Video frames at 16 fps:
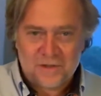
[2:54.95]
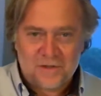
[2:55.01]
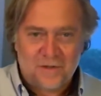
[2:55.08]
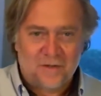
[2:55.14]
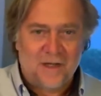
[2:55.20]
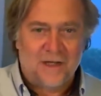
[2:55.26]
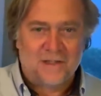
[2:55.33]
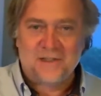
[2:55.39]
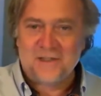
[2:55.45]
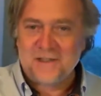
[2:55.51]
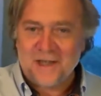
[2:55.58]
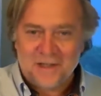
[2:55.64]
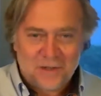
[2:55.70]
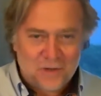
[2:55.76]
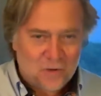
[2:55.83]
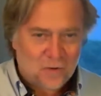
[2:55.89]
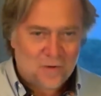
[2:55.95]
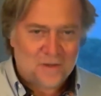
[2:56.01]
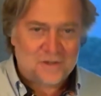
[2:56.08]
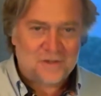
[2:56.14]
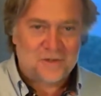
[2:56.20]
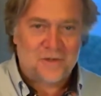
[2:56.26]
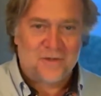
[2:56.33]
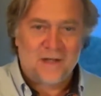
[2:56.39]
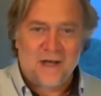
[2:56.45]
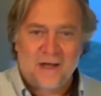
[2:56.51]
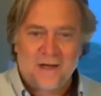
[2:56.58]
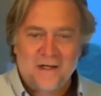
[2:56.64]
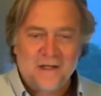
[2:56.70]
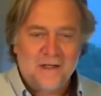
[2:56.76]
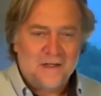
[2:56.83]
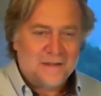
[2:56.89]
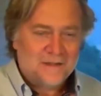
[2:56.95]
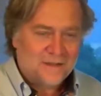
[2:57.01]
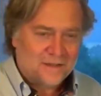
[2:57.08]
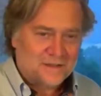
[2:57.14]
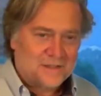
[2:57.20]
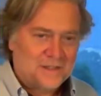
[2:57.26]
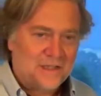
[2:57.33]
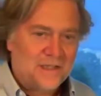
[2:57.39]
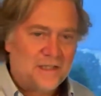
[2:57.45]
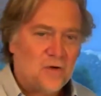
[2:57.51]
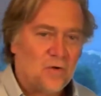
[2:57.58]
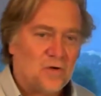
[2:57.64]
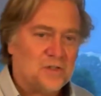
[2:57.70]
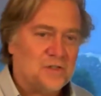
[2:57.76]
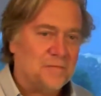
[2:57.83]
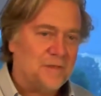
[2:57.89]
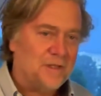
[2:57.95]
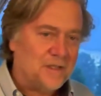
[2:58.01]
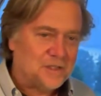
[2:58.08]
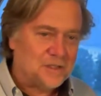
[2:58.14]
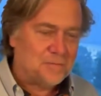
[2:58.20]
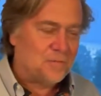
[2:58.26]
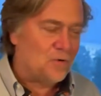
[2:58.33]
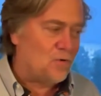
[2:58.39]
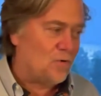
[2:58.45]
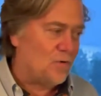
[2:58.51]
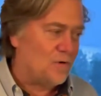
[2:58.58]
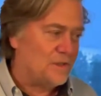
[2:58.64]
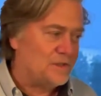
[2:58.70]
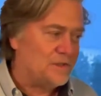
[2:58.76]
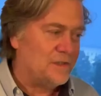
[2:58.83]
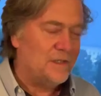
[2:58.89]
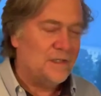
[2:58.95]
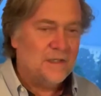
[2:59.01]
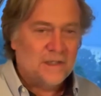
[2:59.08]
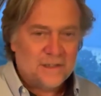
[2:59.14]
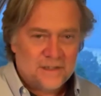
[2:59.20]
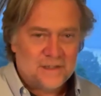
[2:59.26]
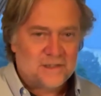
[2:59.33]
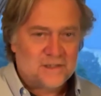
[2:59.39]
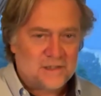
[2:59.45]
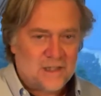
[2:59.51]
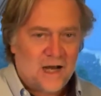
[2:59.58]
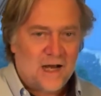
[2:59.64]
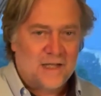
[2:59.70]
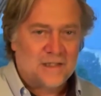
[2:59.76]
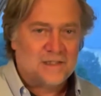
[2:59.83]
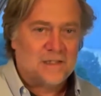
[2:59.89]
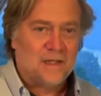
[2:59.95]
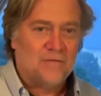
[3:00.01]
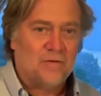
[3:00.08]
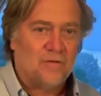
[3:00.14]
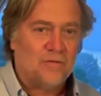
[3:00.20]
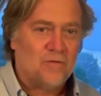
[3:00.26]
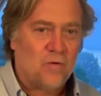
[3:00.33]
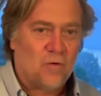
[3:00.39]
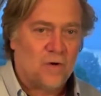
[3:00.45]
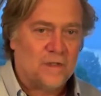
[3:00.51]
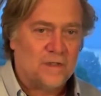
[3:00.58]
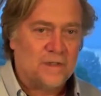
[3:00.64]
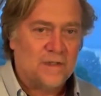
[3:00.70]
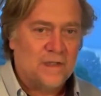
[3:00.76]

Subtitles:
They're not state courts. They're not little city courts and municipal courts. This is the highest level of court.